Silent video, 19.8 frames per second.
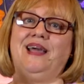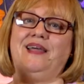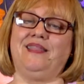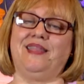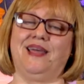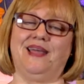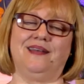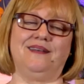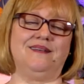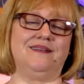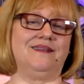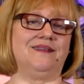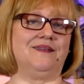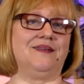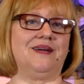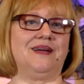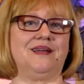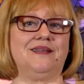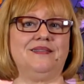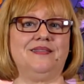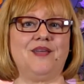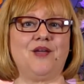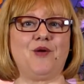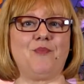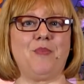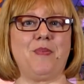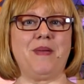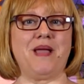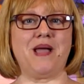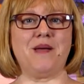then they're
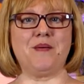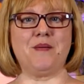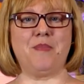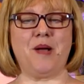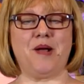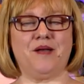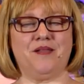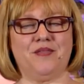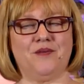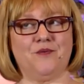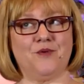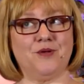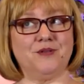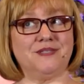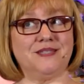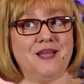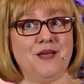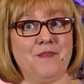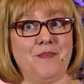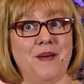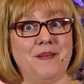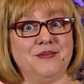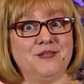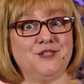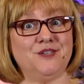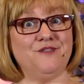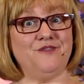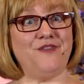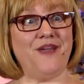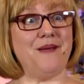become a part of the Rosedale
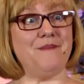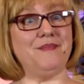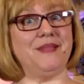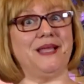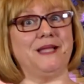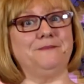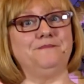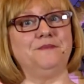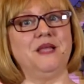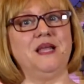publishing family.